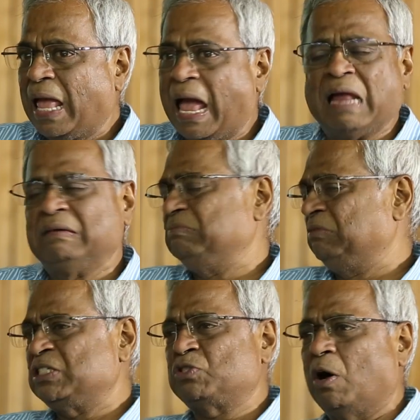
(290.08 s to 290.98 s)
And
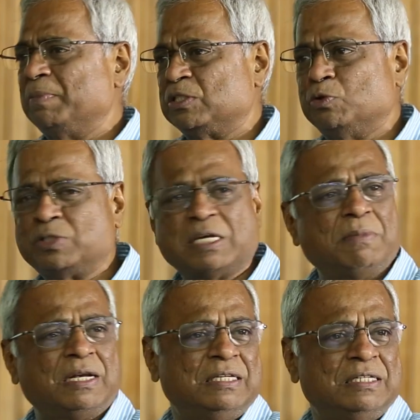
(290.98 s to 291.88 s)
DISCOM is losing
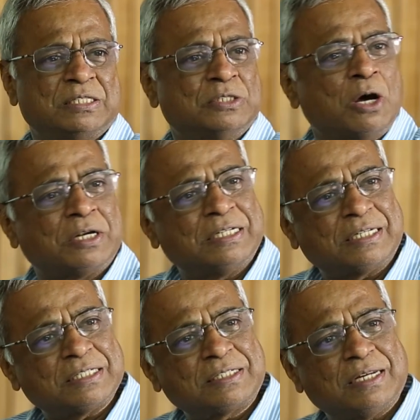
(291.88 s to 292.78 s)
money, is not
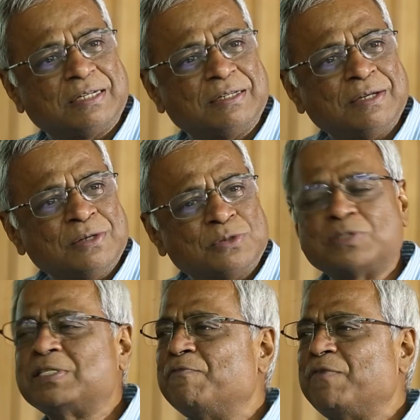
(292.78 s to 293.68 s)
interested. So,
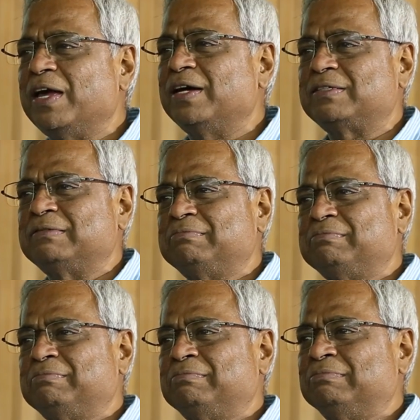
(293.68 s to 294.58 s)
somewhere
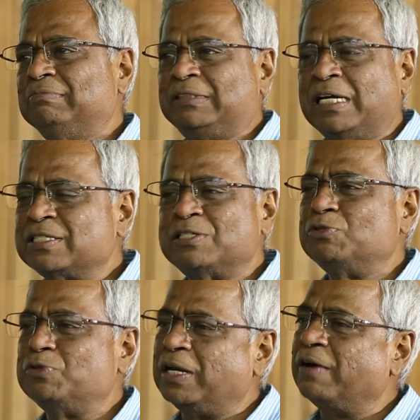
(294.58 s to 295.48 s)
does not
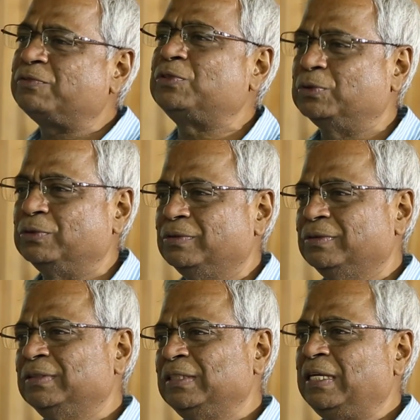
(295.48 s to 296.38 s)
do enough to
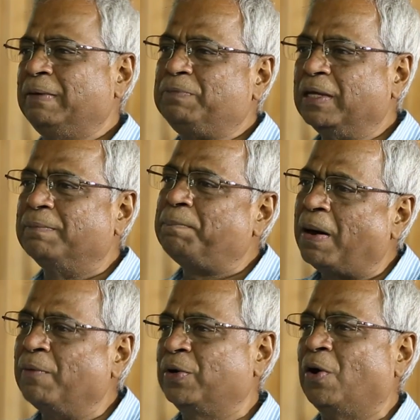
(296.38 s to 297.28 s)
keep the
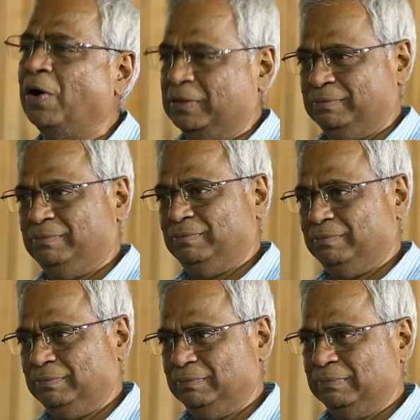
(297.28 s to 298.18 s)
power on.
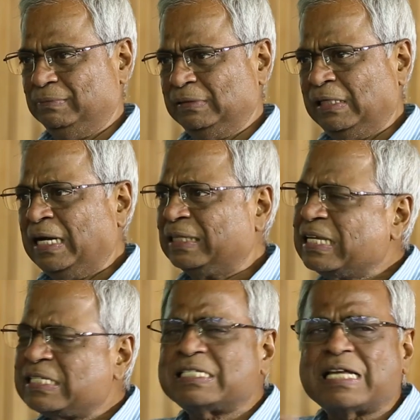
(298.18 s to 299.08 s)

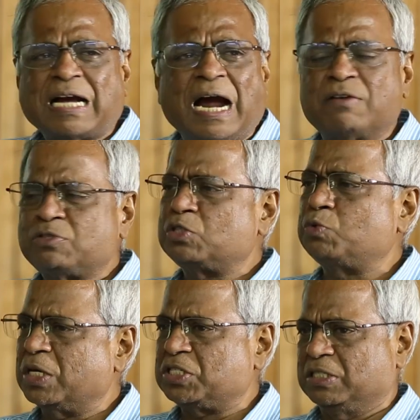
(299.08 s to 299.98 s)
This is the kind of
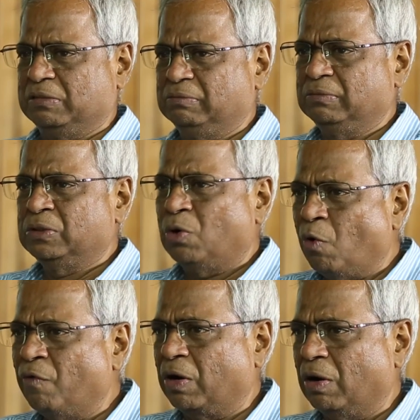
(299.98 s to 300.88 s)
situation
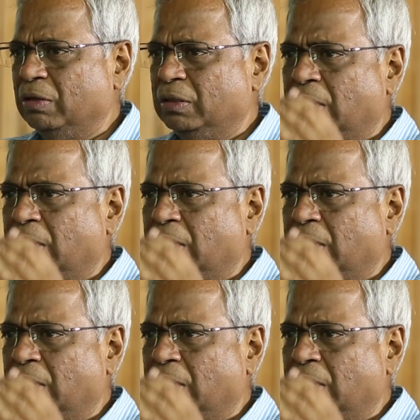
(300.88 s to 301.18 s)
overall,